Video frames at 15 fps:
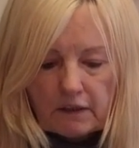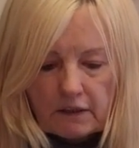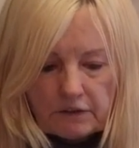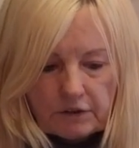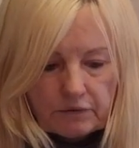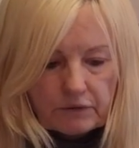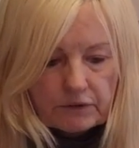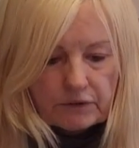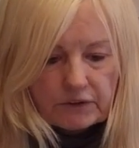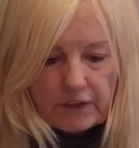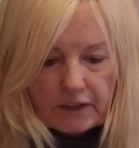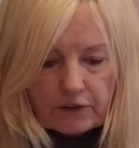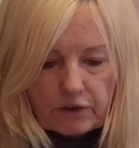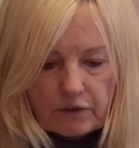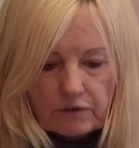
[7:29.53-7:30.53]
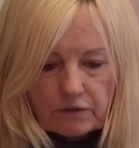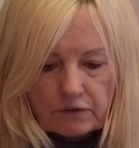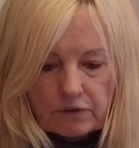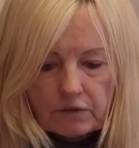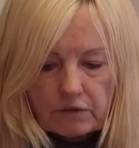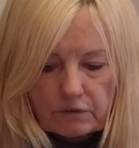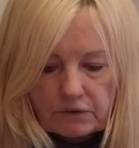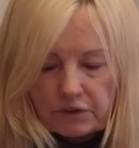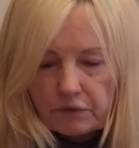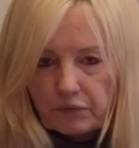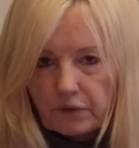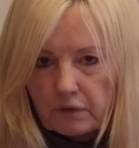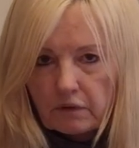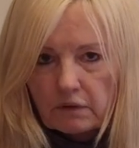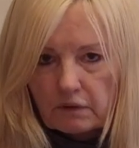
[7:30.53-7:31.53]
different sections use,
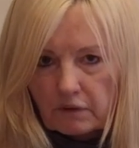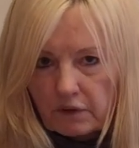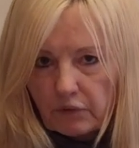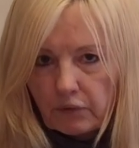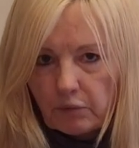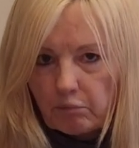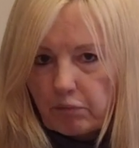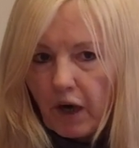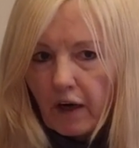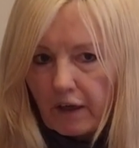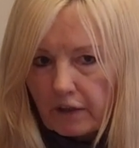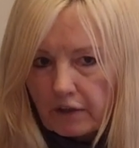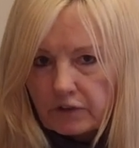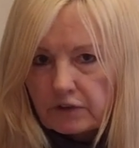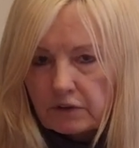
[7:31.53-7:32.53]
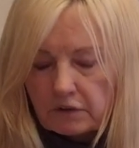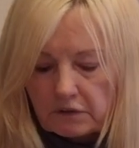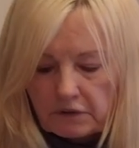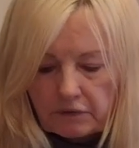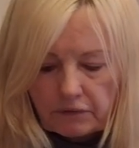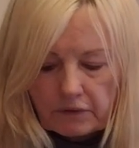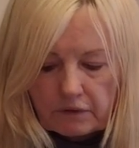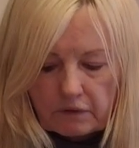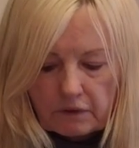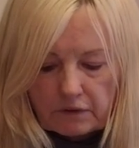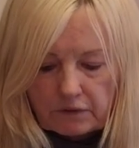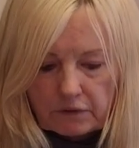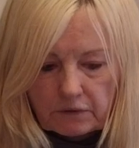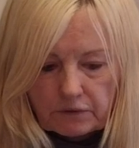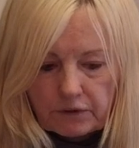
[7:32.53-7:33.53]
different parks and different
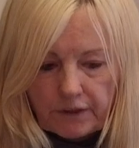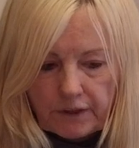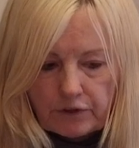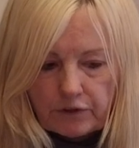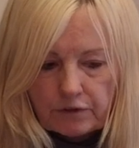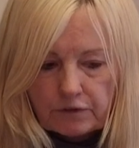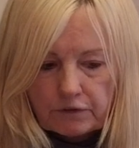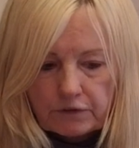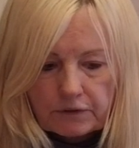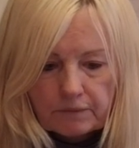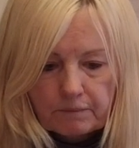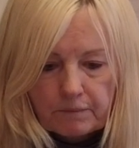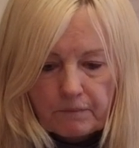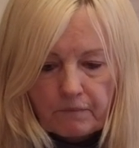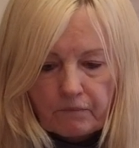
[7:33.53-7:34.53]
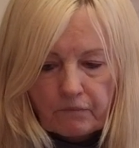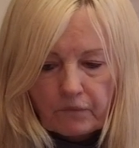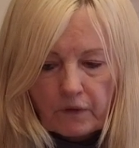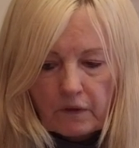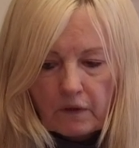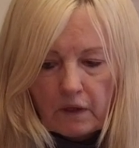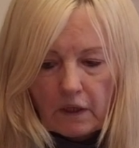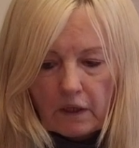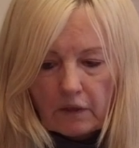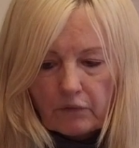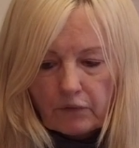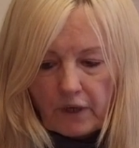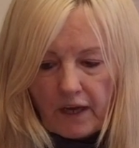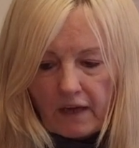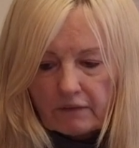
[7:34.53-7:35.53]
associations
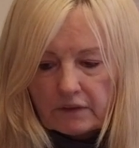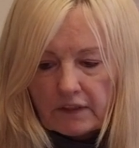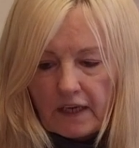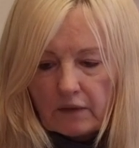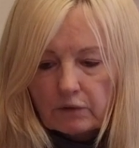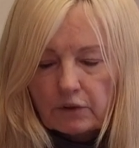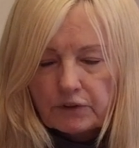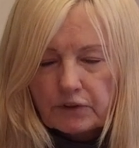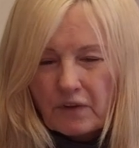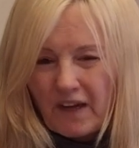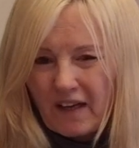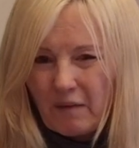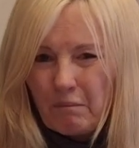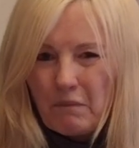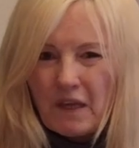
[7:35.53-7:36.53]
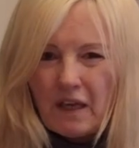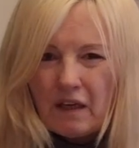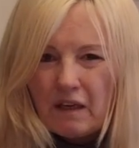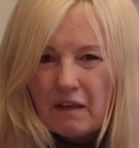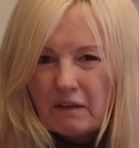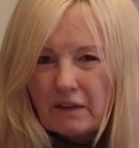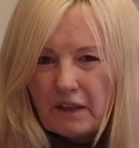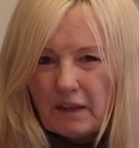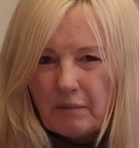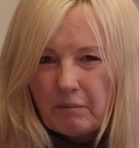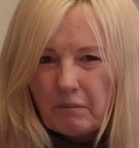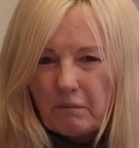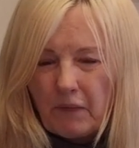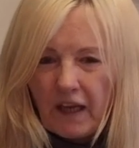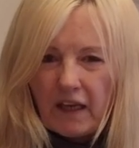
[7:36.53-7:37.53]
for having that rule. So that immediately
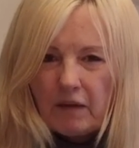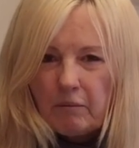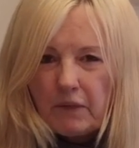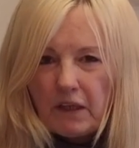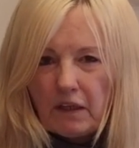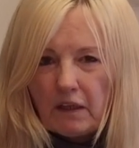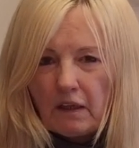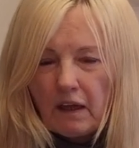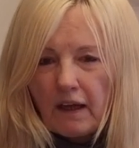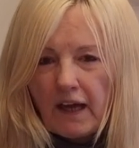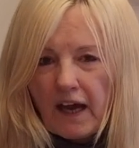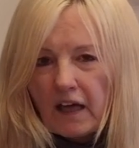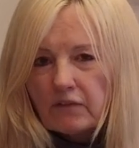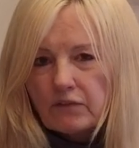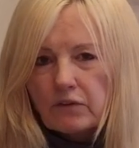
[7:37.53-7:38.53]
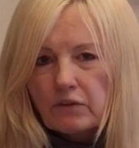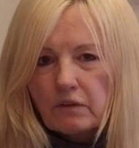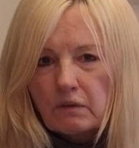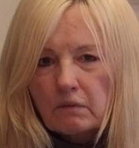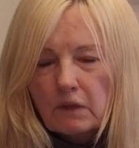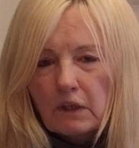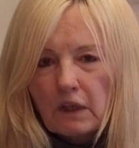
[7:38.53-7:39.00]
made me have to